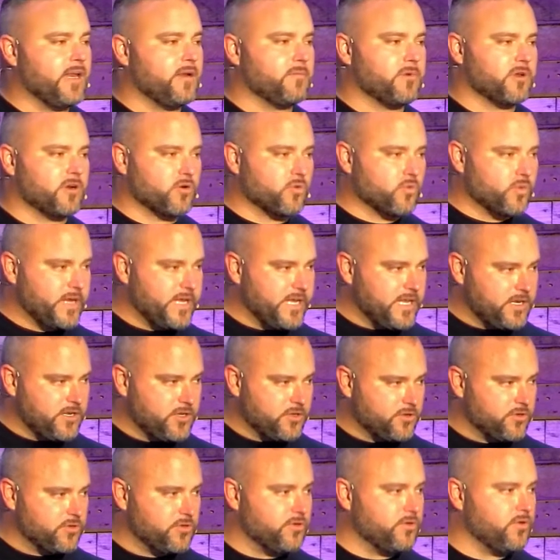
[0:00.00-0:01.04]
And I'm going to read
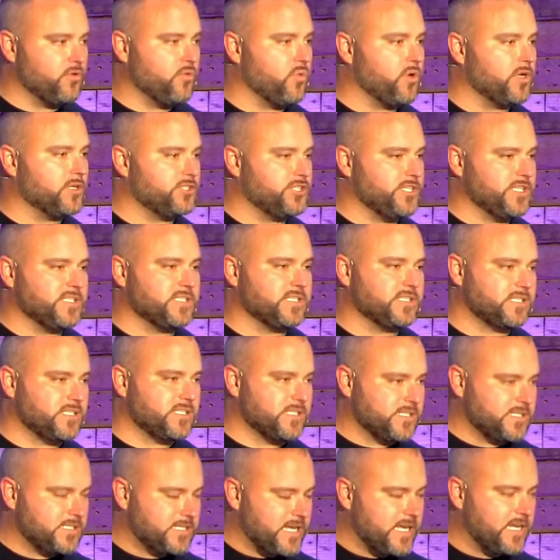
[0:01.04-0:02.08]
you what
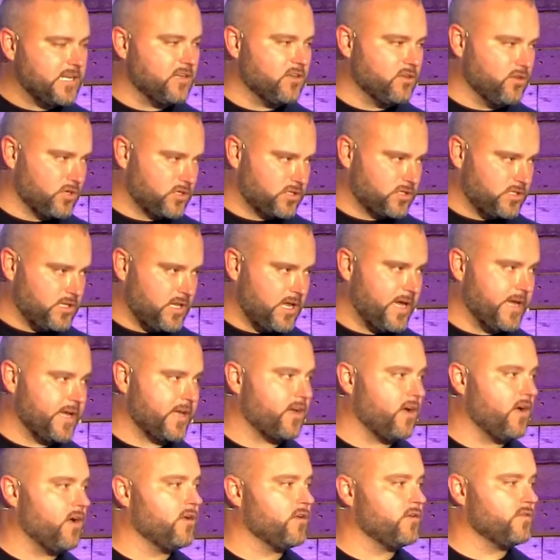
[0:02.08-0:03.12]
Jesus' day looked
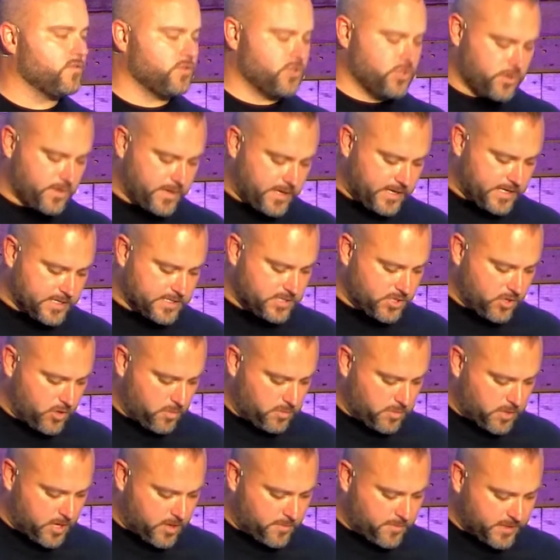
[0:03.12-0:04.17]
like during his
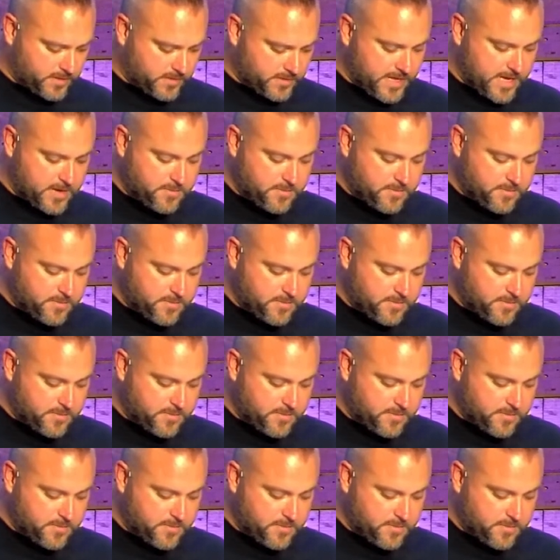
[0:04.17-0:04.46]
homecoming.